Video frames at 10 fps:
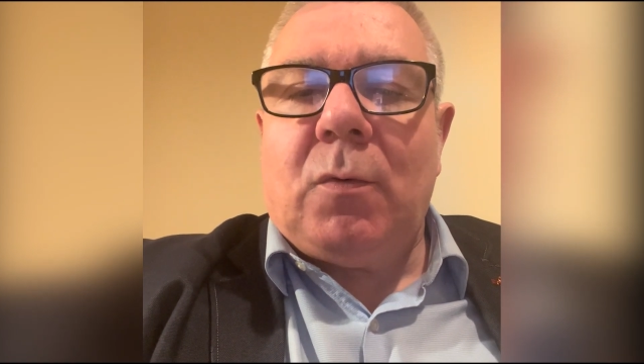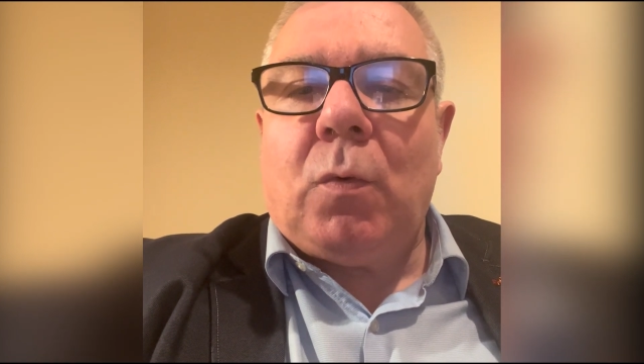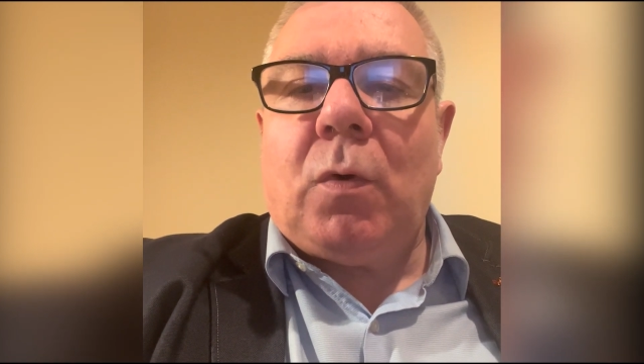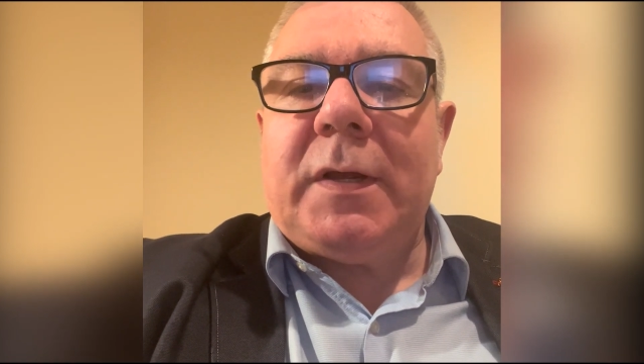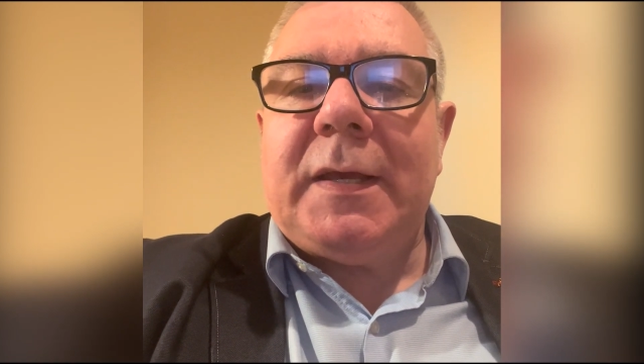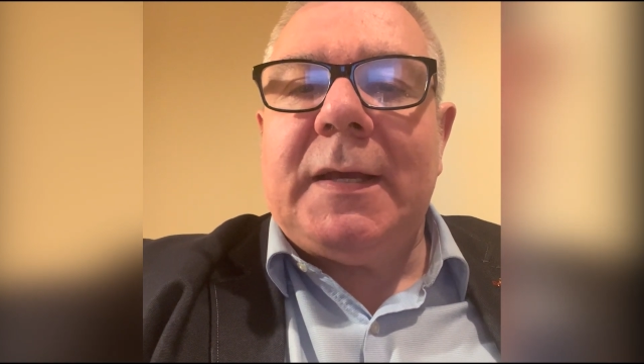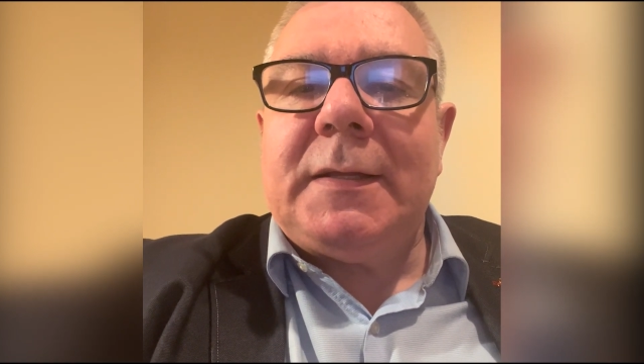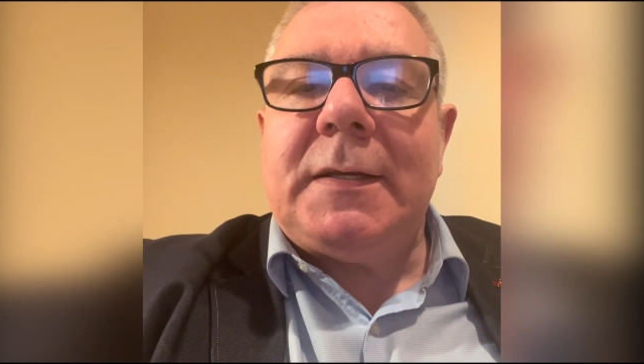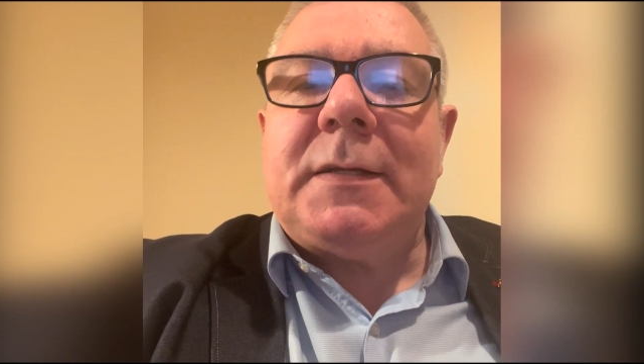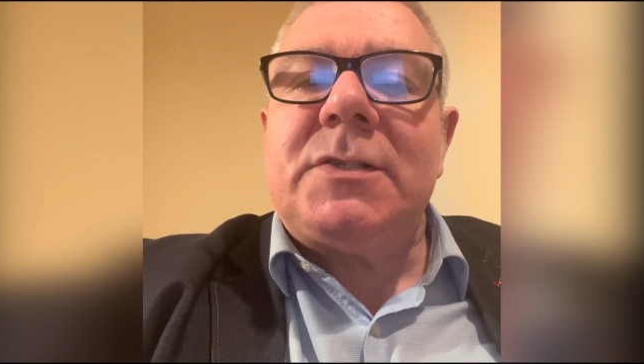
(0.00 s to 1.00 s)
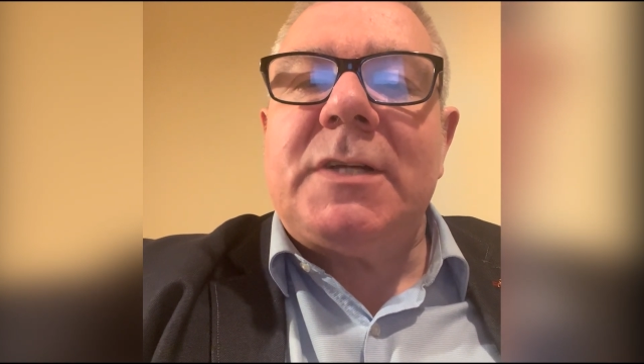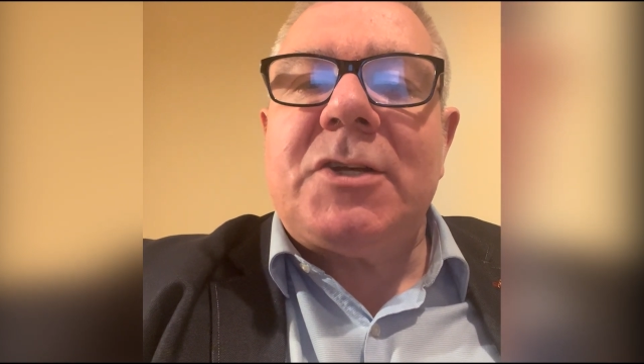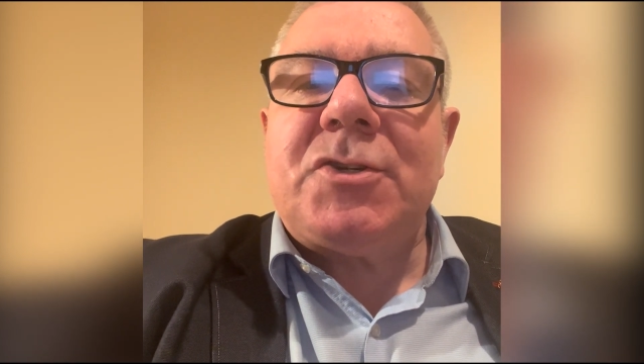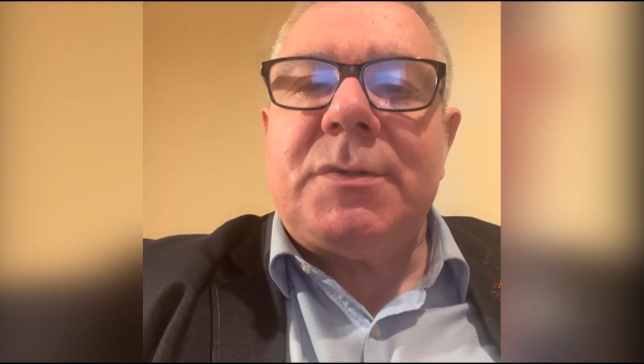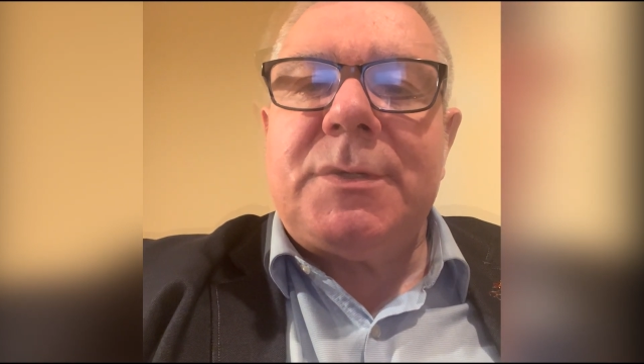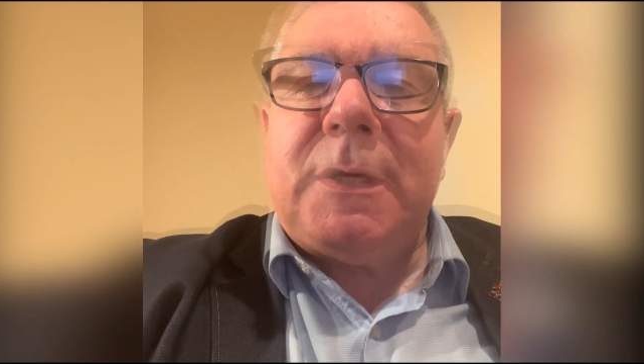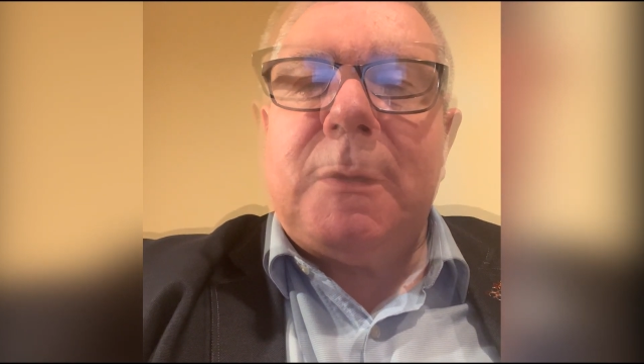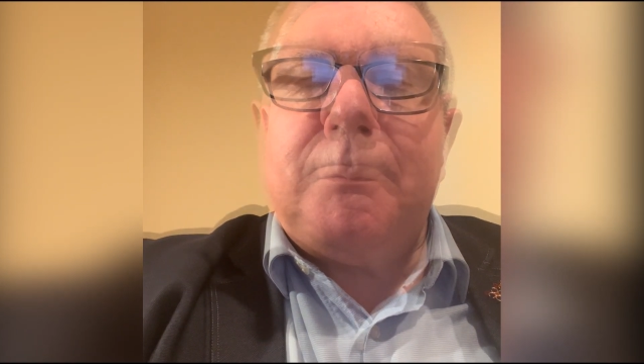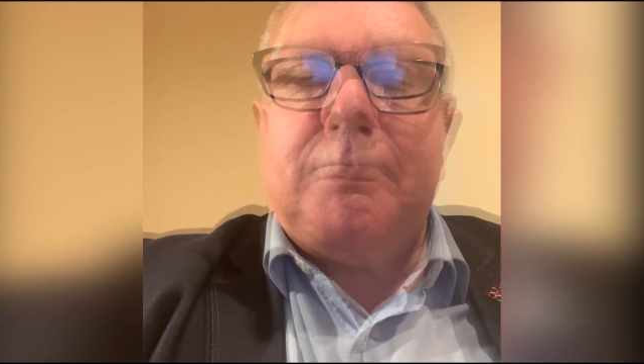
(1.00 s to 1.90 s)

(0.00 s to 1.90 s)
working in an international team.